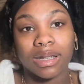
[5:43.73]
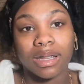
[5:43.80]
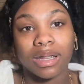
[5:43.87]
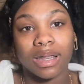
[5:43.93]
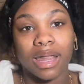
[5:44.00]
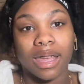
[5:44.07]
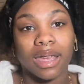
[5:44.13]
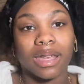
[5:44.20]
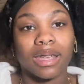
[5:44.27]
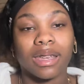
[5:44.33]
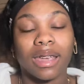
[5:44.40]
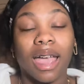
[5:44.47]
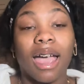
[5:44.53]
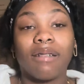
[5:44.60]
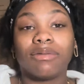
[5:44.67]
Like,
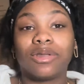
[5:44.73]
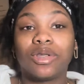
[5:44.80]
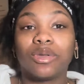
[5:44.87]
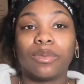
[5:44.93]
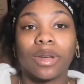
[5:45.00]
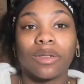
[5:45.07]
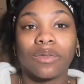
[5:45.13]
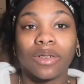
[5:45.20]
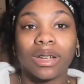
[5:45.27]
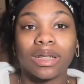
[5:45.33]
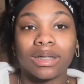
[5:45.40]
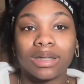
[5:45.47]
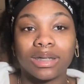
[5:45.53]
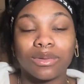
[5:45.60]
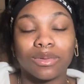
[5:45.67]
I have two male
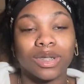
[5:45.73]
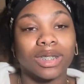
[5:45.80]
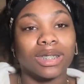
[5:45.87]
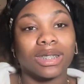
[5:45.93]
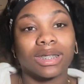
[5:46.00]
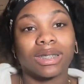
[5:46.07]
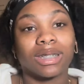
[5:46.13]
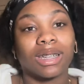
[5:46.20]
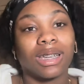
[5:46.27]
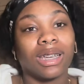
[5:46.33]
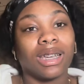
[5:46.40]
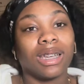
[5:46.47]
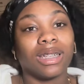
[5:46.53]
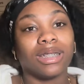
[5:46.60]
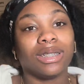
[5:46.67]
friends who just
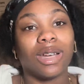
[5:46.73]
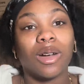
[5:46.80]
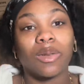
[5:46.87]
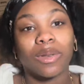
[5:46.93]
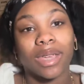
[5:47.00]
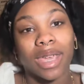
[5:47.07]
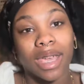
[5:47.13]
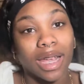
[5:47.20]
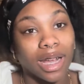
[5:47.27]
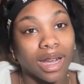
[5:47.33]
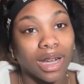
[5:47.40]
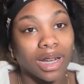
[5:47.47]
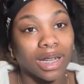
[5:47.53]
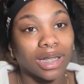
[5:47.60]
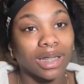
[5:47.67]
don't
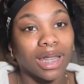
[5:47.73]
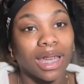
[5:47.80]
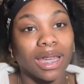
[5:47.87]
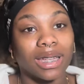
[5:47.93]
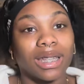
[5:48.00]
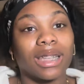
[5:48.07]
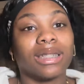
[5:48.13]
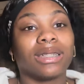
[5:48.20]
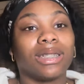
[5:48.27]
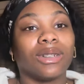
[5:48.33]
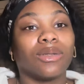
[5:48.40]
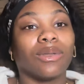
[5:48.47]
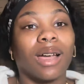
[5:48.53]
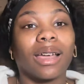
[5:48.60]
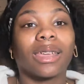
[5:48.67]
care. Like, they
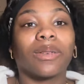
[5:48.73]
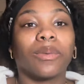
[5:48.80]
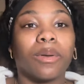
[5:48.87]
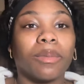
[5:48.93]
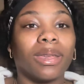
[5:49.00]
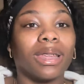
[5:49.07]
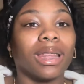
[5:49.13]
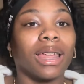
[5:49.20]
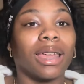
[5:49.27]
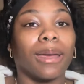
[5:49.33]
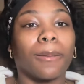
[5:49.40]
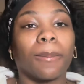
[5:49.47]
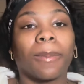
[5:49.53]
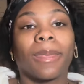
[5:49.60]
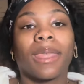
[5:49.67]
still rocking with me.
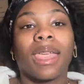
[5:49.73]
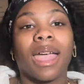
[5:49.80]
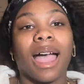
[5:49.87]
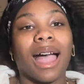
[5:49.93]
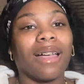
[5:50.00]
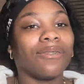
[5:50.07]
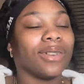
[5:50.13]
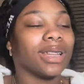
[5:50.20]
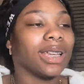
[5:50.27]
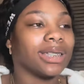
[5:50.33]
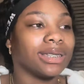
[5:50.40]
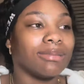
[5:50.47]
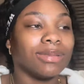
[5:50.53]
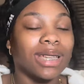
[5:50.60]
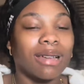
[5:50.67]
Like, I feel like
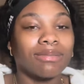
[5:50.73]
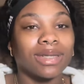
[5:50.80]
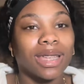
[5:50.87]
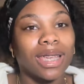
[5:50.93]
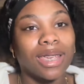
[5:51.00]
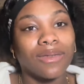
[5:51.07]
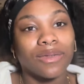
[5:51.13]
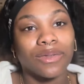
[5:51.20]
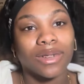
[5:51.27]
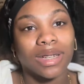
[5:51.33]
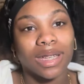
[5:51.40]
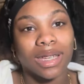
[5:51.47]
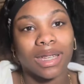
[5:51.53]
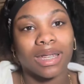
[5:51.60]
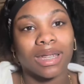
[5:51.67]
sometimes they even
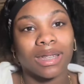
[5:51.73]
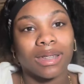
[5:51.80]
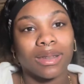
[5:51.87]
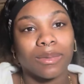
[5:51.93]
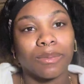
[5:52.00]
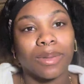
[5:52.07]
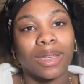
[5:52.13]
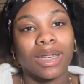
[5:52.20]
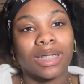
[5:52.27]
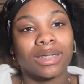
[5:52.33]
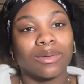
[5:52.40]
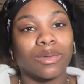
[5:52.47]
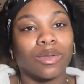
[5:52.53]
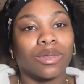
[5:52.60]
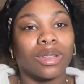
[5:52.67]
forget because
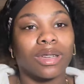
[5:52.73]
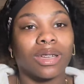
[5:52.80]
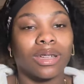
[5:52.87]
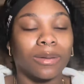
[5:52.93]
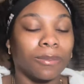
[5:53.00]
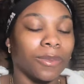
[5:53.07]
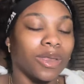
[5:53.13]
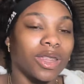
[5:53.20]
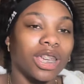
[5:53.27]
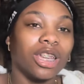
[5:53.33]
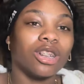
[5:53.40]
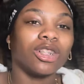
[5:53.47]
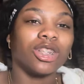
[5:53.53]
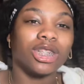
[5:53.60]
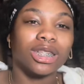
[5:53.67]
the
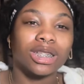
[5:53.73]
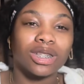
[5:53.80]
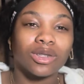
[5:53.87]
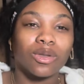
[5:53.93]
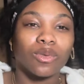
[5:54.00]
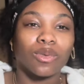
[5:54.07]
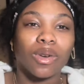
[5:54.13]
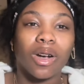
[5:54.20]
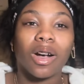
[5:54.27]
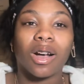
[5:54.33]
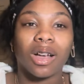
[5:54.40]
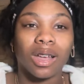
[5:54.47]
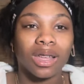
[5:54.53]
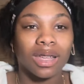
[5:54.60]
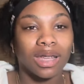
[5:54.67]
energy is so
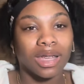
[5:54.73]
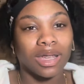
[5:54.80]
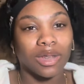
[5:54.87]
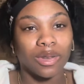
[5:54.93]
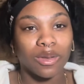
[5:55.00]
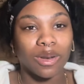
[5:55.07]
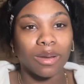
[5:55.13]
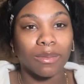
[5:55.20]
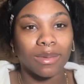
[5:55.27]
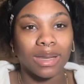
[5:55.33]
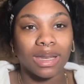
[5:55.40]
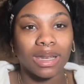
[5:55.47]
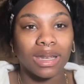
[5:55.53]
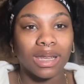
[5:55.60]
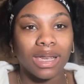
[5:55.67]
raw. You know what I
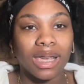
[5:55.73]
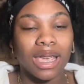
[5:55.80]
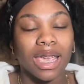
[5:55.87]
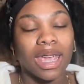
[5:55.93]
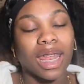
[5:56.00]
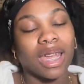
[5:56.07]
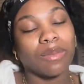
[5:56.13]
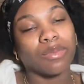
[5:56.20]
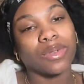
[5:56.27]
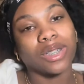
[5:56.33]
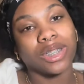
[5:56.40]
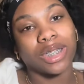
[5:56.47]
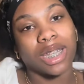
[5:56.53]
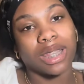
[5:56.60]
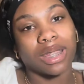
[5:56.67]
mean? And I
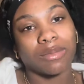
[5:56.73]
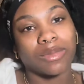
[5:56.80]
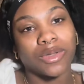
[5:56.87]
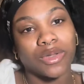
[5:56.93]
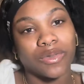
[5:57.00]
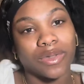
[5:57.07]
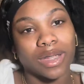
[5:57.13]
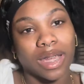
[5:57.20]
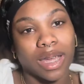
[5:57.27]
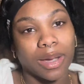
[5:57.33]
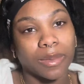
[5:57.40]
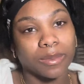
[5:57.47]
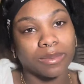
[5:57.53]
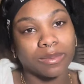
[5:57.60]
appreciate them too for that.